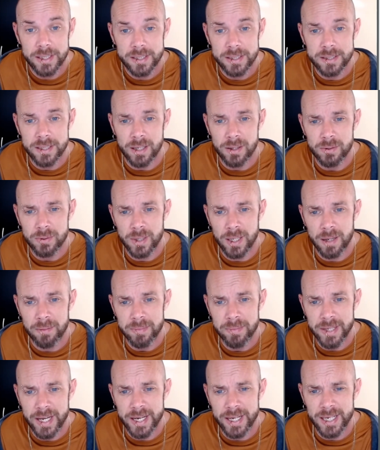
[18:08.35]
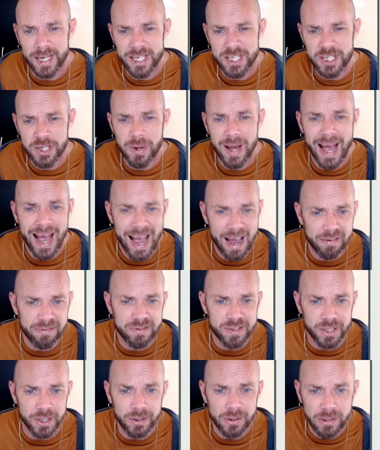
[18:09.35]
So yeah, unless you
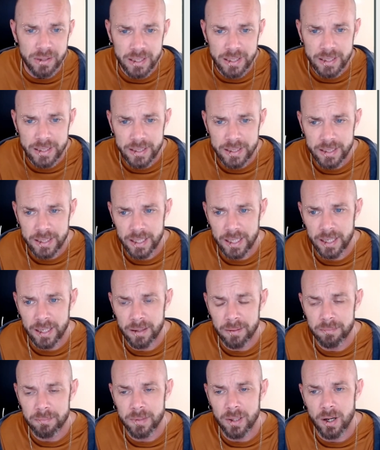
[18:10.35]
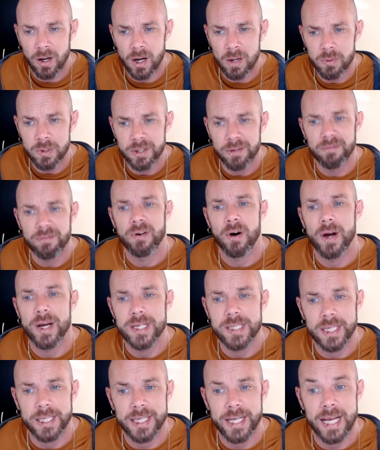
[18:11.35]
have to, I would
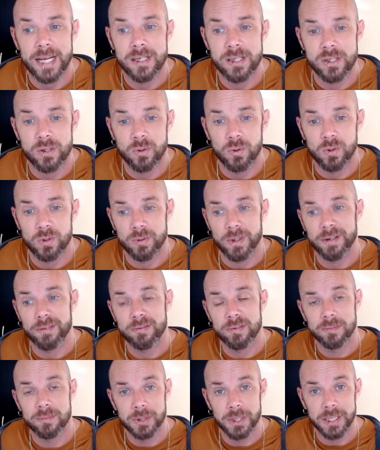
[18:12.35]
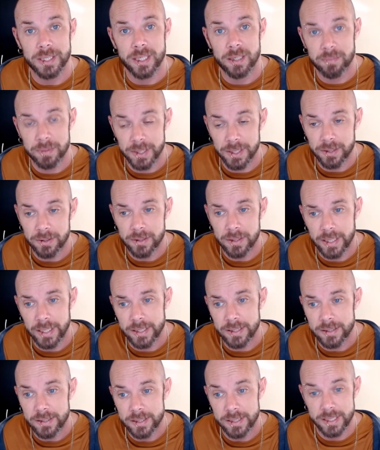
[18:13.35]
advise against ordering from GW
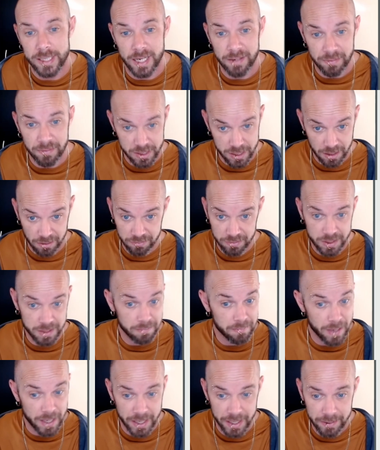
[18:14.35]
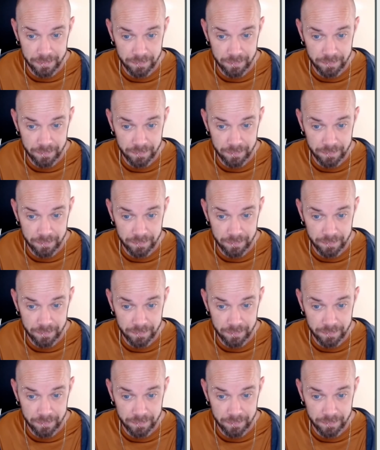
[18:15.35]
and save yourself some money.